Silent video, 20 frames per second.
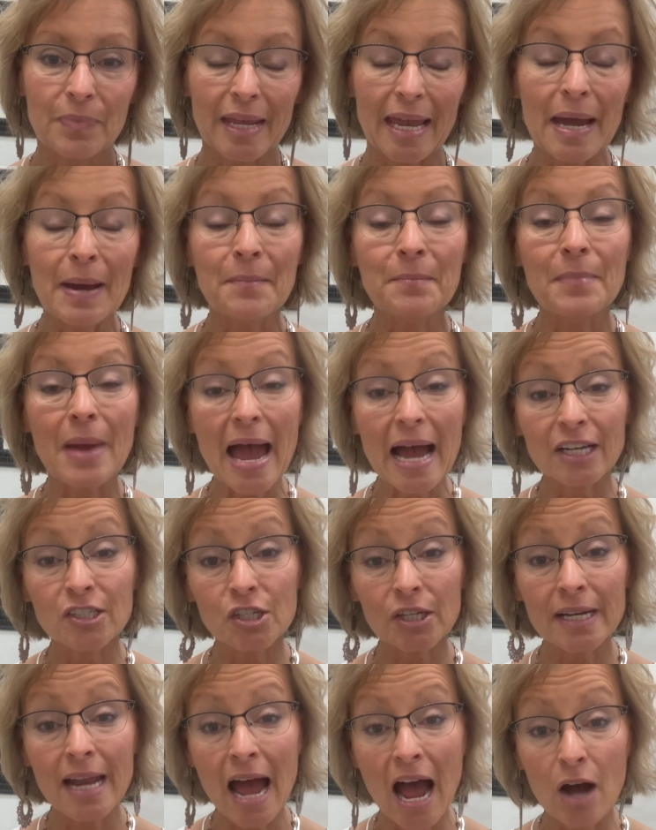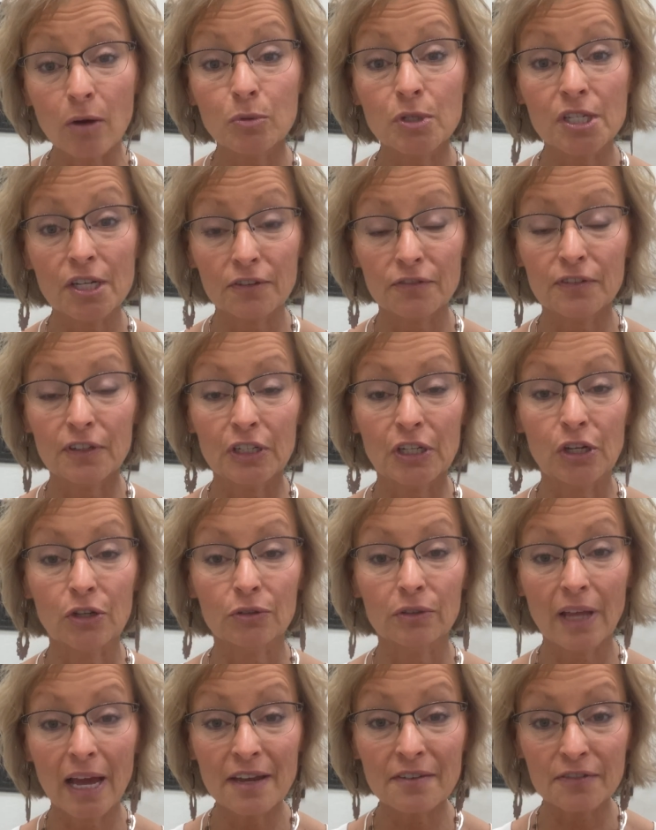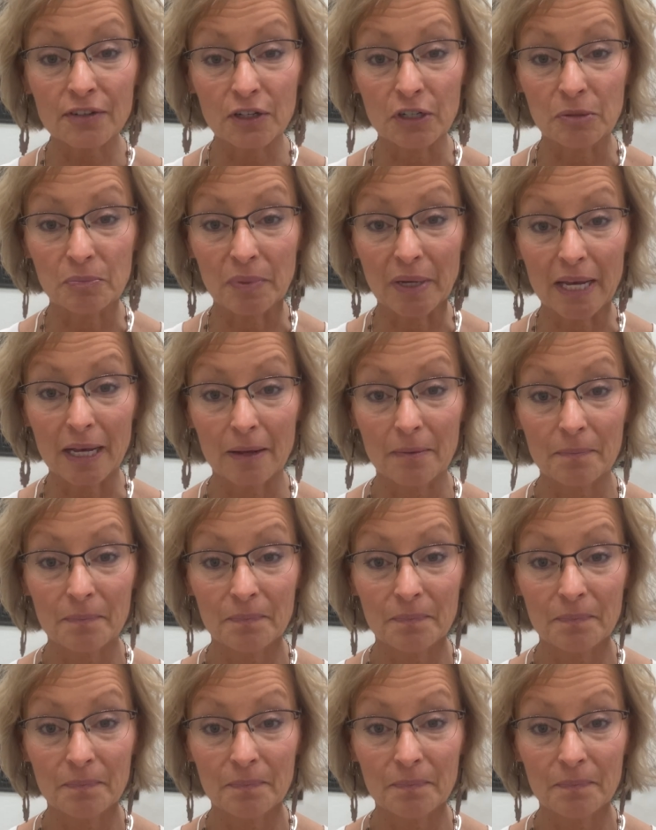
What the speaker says: Imagine how different your life could be.